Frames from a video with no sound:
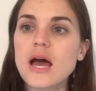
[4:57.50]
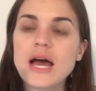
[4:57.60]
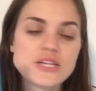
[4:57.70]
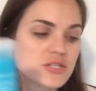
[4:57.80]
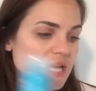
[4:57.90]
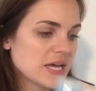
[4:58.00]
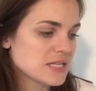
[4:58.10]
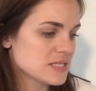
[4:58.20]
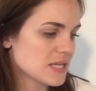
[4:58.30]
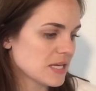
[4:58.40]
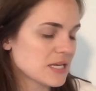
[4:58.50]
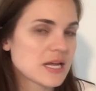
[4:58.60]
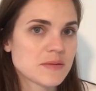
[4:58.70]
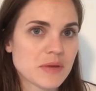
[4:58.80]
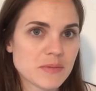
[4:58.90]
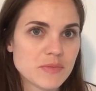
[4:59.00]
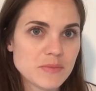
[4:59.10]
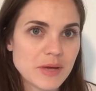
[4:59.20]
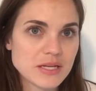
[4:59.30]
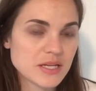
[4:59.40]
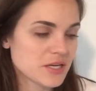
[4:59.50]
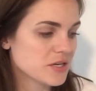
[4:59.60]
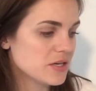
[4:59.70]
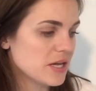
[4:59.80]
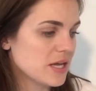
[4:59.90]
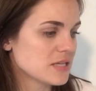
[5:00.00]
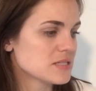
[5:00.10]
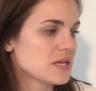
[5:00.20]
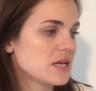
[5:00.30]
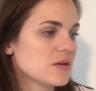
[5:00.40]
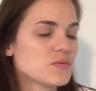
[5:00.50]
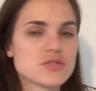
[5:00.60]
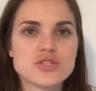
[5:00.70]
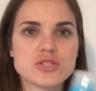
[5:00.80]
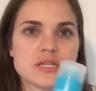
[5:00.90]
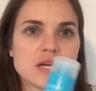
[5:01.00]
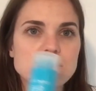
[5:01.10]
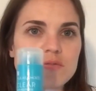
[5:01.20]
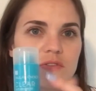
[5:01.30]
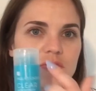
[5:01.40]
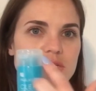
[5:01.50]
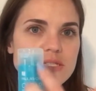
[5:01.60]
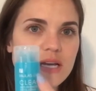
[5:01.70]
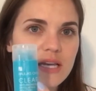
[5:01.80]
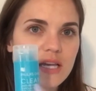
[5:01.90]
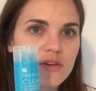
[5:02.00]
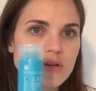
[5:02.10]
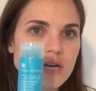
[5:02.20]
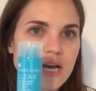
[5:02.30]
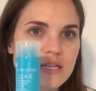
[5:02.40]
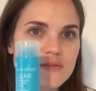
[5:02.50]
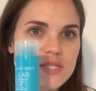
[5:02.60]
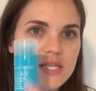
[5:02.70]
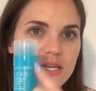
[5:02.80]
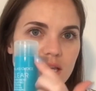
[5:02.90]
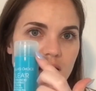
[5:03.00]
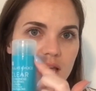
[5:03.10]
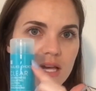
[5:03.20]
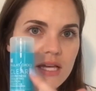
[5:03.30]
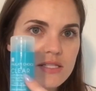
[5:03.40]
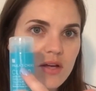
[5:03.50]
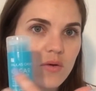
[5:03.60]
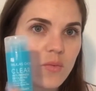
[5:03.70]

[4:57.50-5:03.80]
I just had it setting on the bed here, and it was just knocked over for a second, and you can kind of see it's all